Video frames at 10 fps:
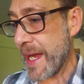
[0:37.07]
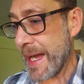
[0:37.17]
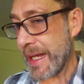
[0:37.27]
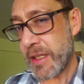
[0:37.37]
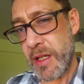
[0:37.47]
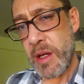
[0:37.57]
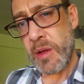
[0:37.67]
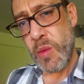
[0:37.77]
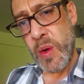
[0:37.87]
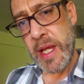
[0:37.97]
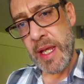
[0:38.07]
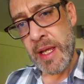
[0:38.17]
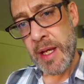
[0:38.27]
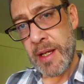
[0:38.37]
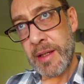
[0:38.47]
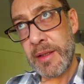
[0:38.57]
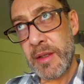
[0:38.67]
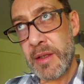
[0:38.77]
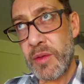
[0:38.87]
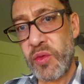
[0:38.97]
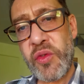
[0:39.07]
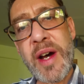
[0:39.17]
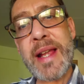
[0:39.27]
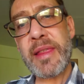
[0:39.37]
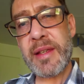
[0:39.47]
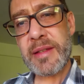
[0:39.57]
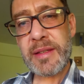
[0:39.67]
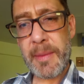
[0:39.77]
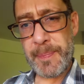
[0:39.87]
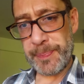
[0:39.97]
and we fight this.